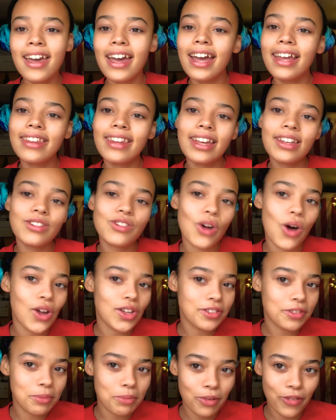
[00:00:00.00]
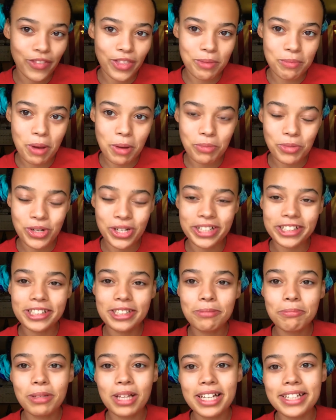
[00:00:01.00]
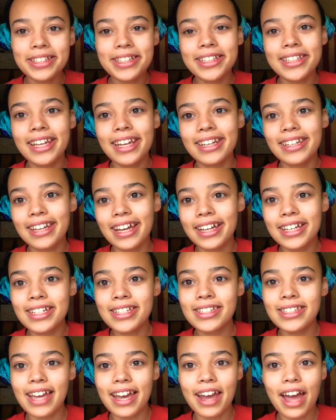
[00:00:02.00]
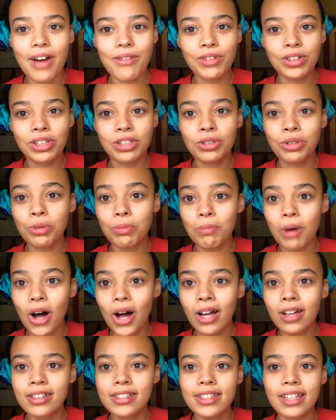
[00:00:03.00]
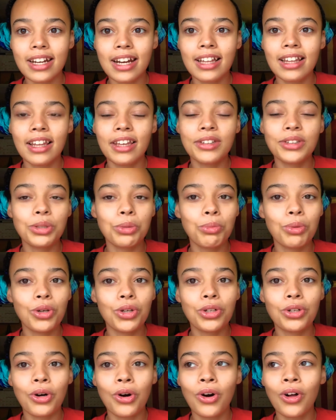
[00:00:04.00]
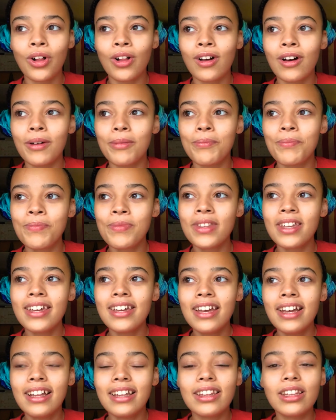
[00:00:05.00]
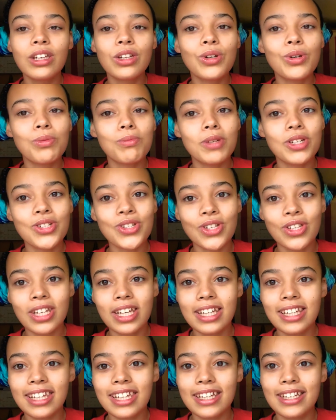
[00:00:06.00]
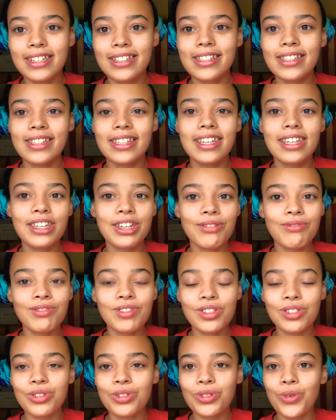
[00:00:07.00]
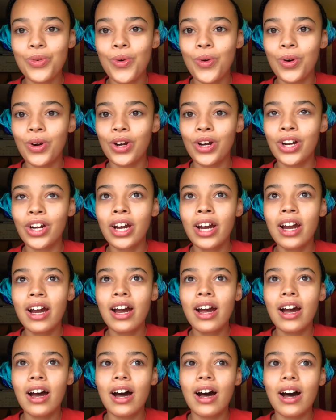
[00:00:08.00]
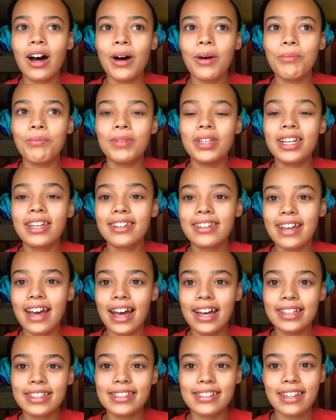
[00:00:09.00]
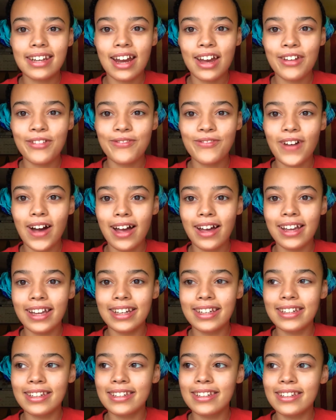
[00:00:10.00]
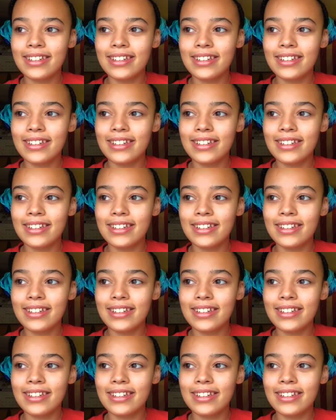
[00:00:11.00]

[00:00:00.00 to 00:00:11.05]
And that's awesome if the memory is pleasant and nice. I have a little box that I like to put all little miscellaneous gifts or knickknacks that I find